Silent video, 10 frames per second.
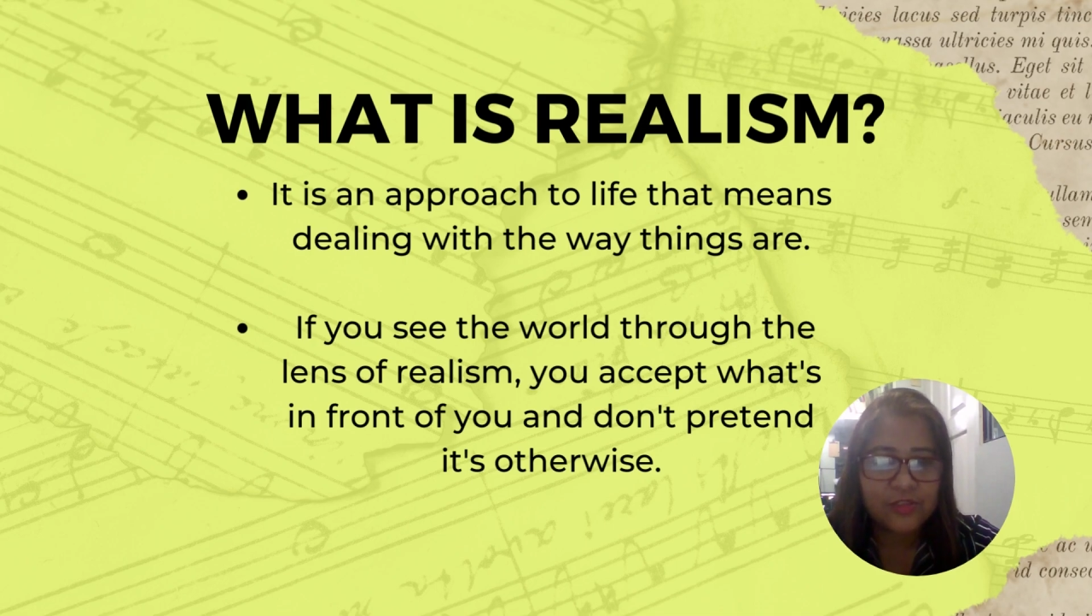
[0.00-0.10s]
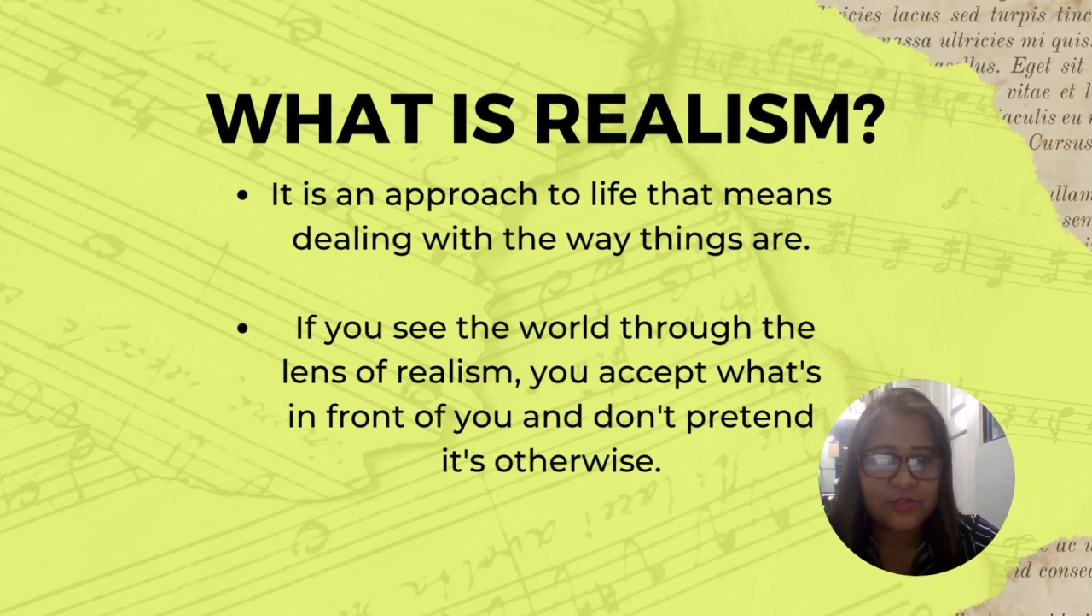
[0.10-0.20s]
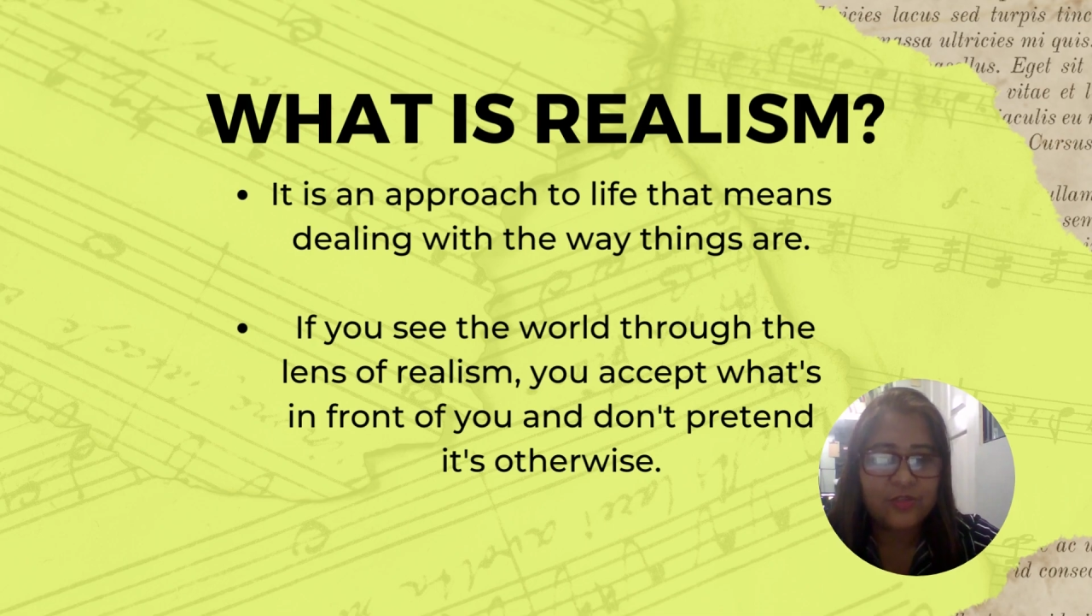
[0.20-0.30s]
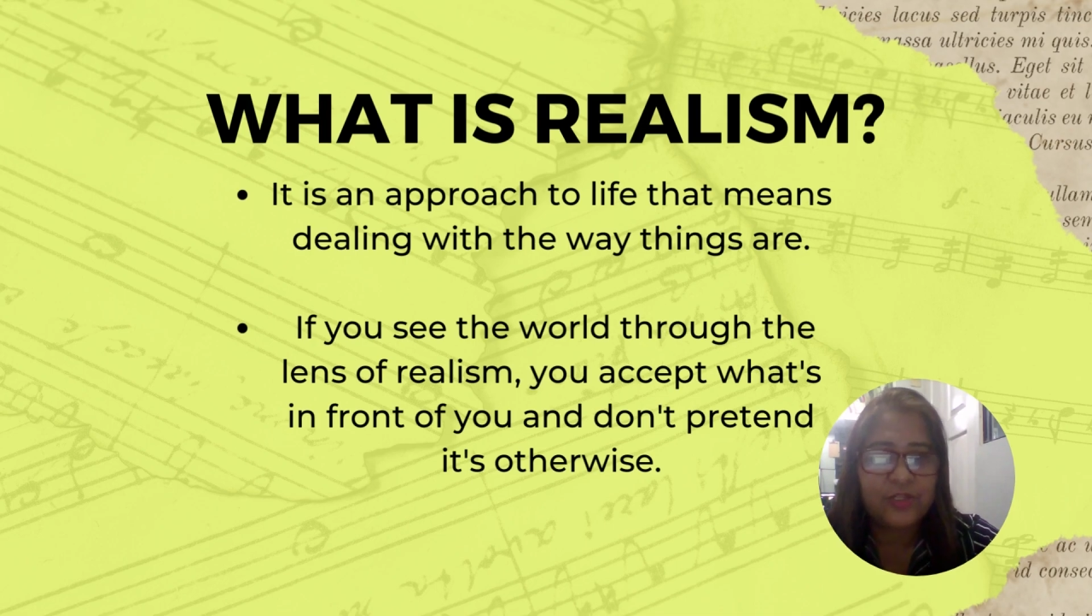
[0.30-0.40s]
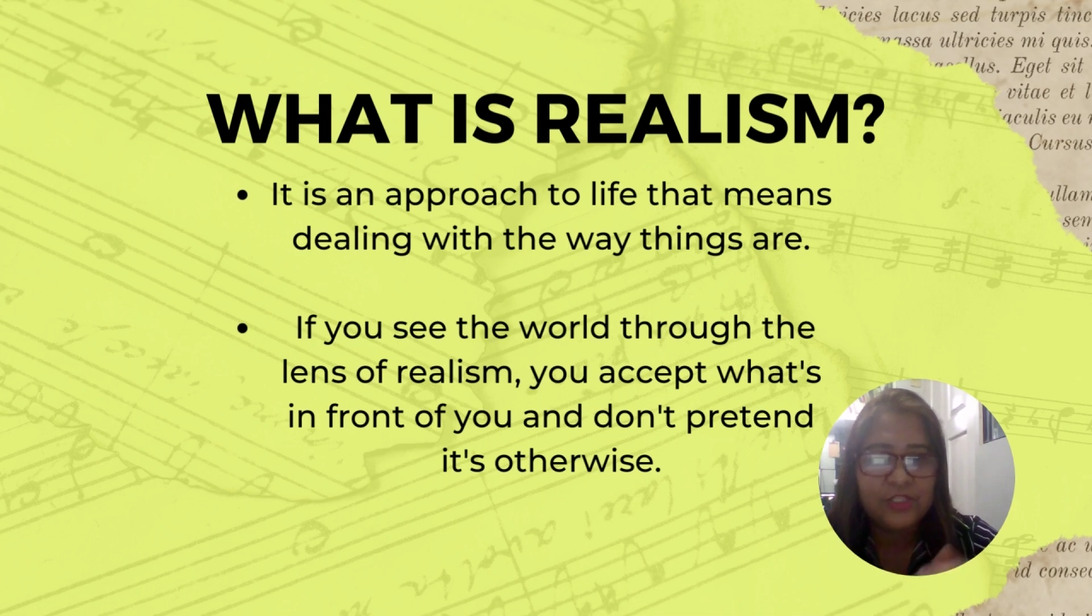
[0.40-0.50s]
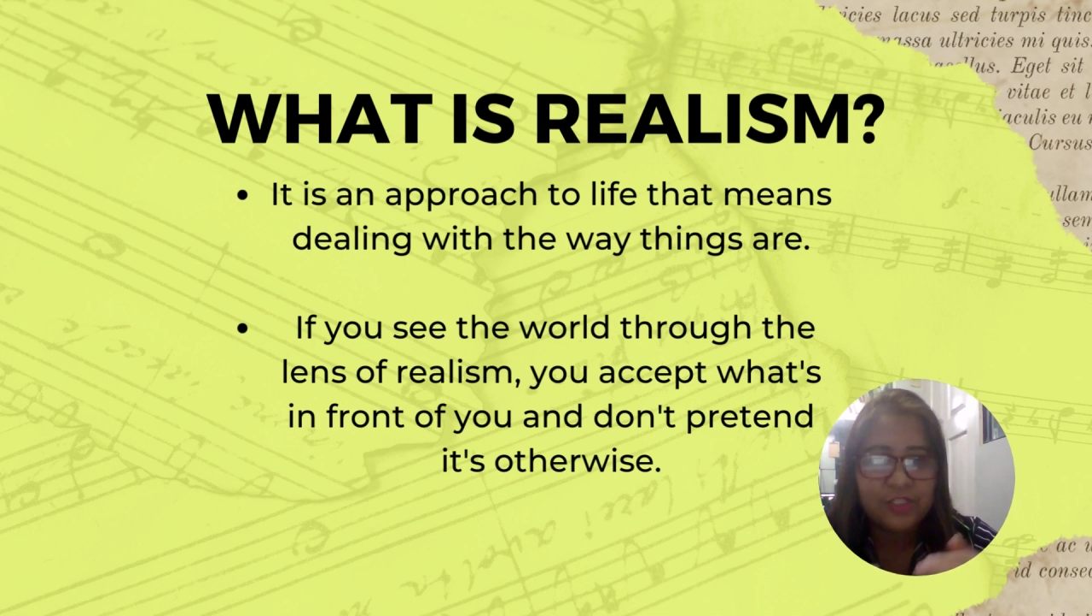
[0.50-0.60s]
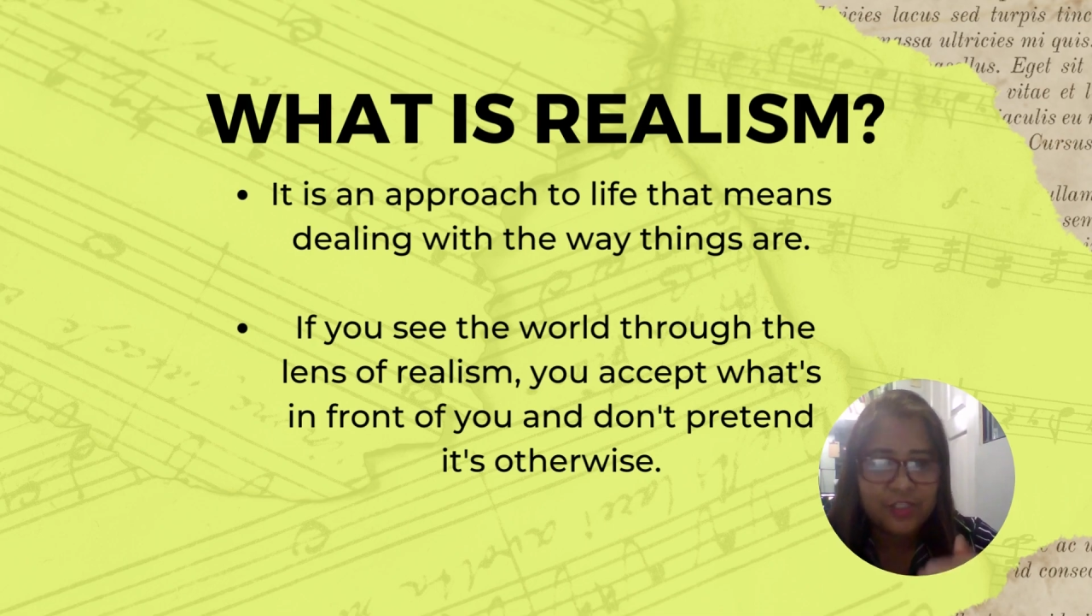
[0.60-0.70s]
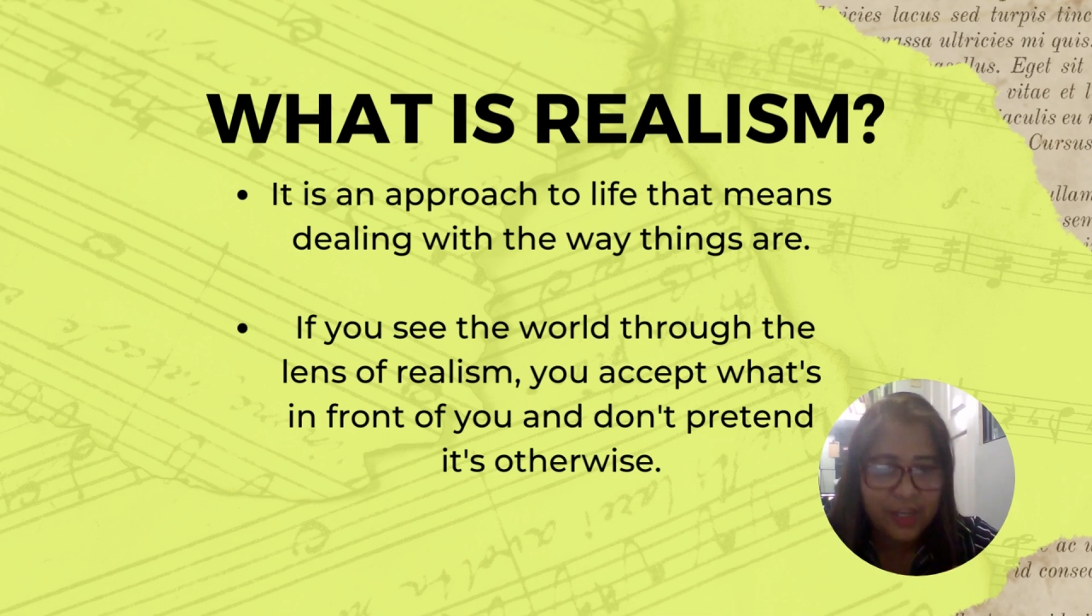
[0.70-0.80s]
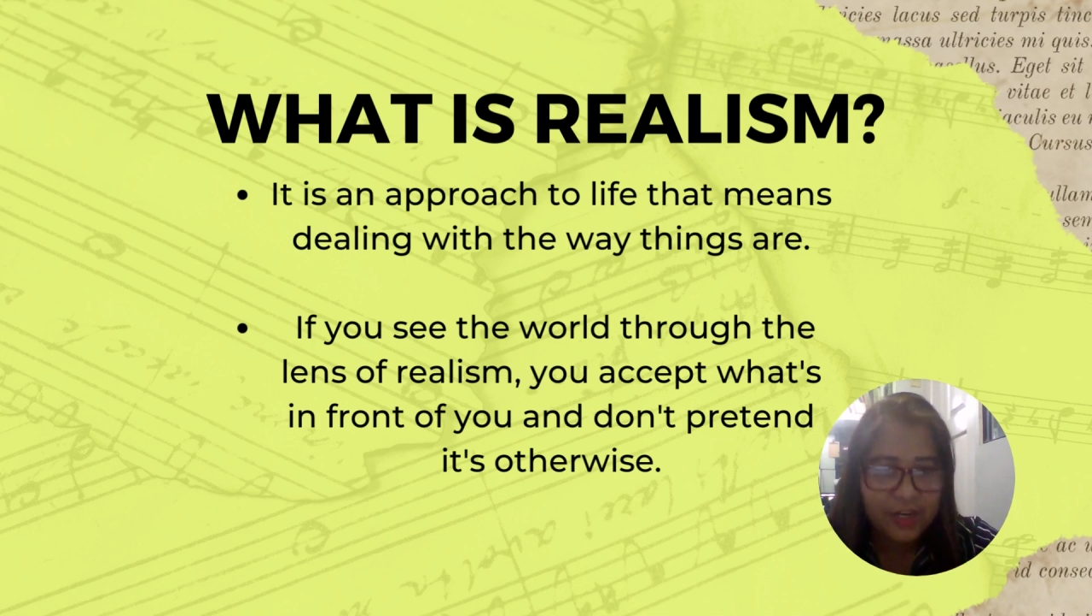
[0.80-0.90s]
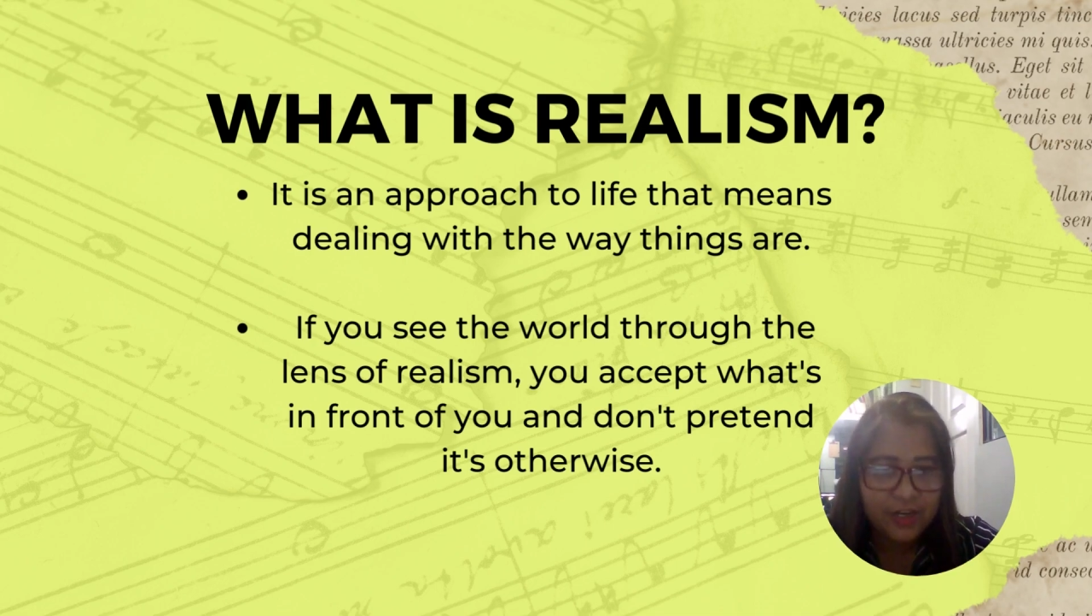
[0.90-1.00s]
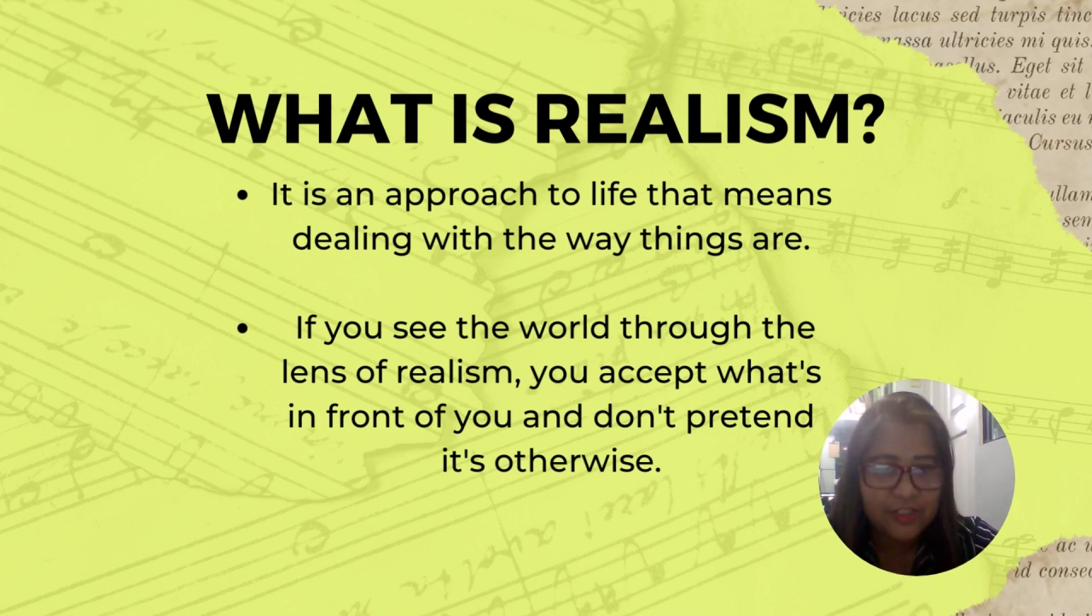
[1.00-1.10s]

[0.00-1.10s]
So it's there,